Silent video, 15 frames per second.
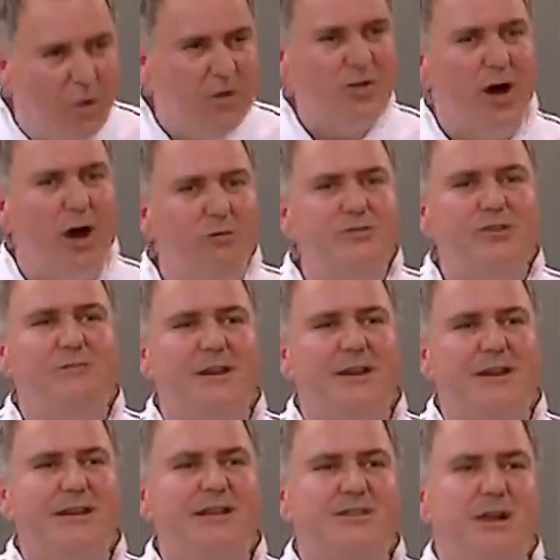which
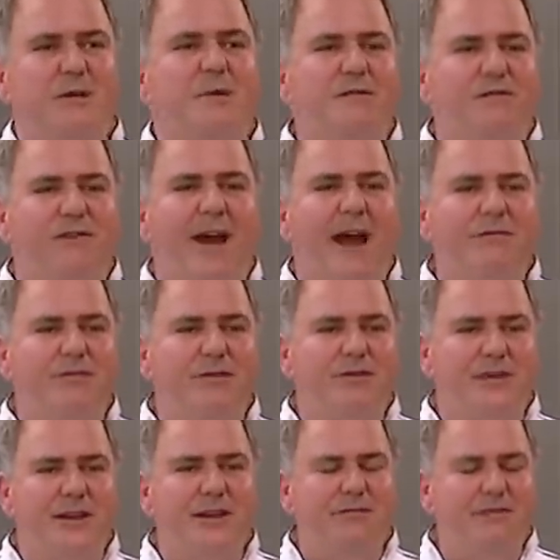ultimately is going to be flavour at
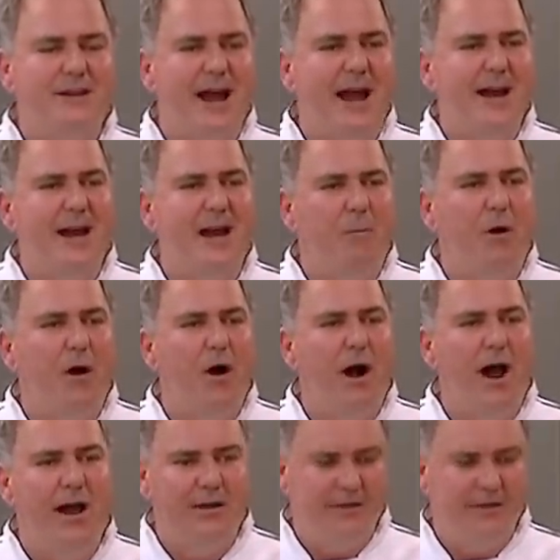the end of the day in our pie.